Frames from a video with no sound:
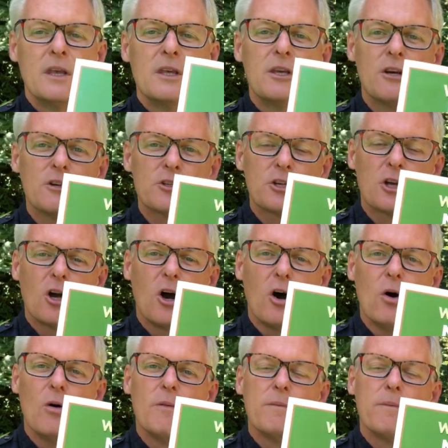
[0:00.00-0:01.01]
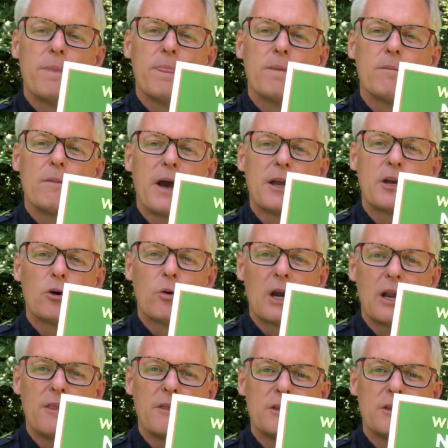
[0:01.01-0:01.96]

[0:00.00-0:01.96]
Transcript: Years ago, I created